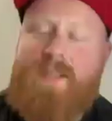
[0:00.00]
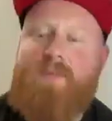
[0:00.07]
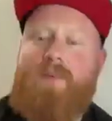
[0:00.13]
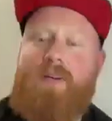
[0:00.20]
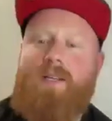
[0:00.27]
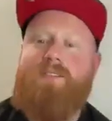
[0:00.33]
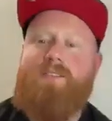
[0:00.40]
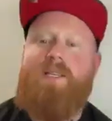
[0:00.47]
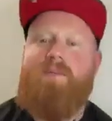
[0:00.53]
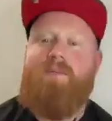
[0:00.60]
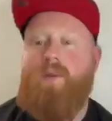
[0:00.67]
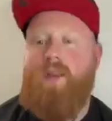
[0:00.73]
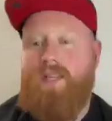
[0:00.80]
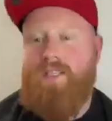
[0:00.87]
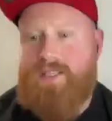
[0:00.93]
though, man. Sleep
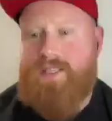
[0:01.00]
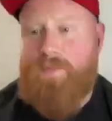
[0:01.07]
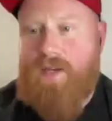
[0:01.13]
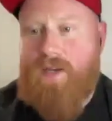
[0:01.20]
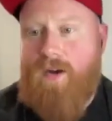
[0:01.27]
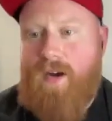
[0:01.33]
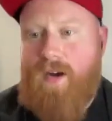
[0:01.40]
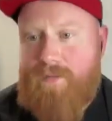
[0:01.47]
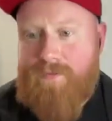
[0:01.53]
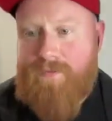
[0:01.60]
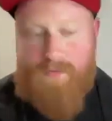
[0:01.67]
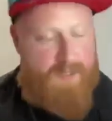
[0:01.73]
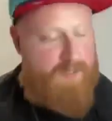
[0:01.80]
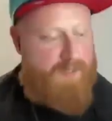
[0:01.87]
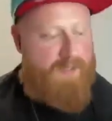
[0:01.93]
paralysis is something I've
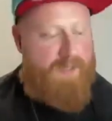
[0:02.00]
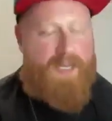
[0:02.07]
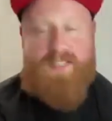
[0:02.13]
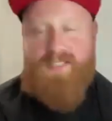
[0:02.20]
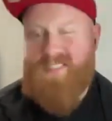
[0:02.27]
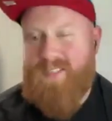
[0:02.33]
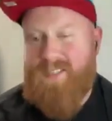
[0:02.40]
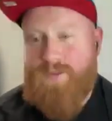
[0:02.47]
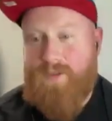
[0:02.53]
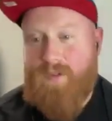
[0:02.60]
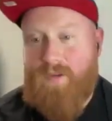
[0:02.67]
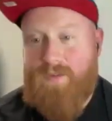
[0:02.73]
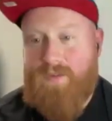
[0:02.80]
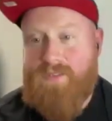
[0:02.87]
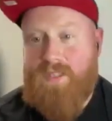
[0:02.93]
had to deal a
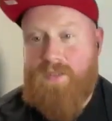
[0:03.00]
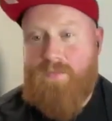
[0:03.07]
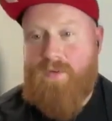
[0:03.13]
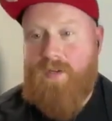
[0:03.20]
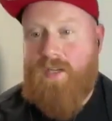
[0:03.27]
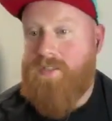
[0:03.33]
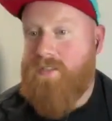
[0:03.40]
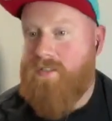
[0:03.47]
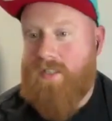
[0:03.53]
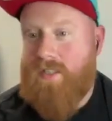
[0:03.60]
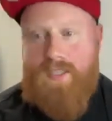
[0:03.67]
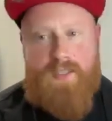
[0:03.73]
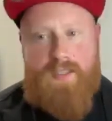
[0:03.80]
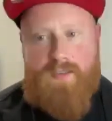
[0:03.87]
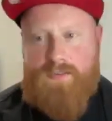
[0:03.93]
lot with. Sleep paralysis. I used to
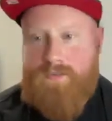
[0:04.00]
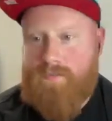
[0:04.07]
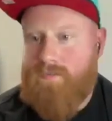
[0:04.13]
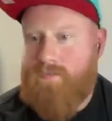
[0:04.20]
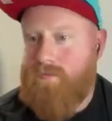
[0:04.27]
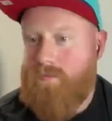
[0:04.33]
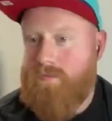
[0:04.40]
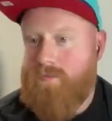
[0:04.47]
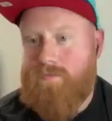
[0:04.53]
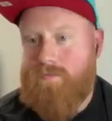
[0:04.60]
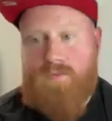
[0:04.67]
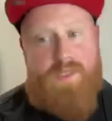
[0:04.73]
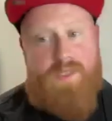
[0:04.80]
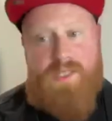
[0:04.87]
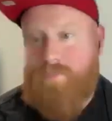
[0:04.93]
get it
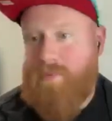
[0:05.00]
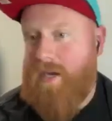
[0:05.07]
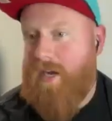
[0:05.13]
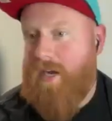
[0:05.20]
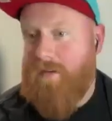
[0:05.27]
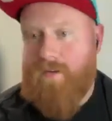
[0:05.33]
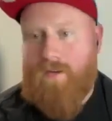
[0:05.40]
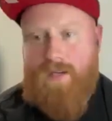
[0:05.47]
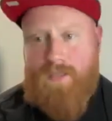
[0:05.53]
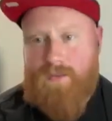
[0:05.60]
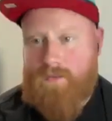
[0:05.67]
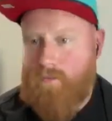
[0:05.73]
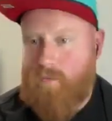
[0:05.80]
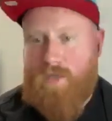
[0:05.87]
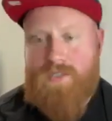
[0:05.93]
really bad, like
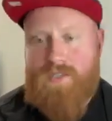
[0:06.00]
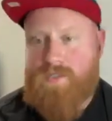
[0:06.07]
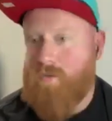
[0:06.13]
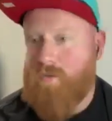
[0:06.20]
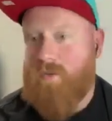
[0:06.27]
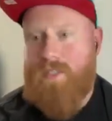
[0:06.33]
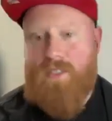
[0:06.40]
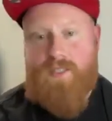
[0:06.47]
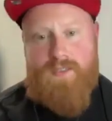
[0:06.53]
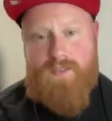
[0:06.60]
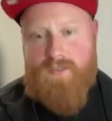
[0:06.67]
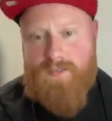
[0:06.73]
once a week.